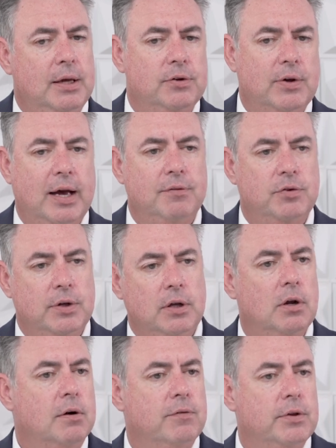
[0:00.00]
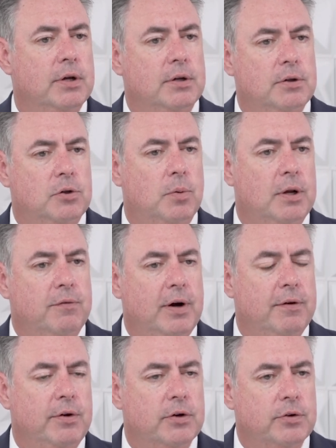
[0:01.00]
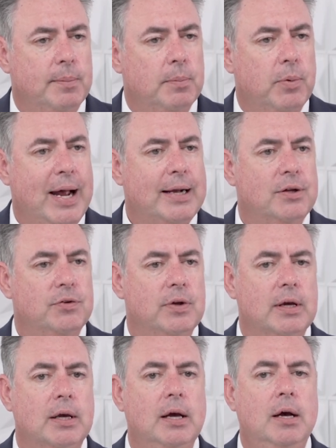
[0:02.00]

as I've seen over the 25 years I've been practicing.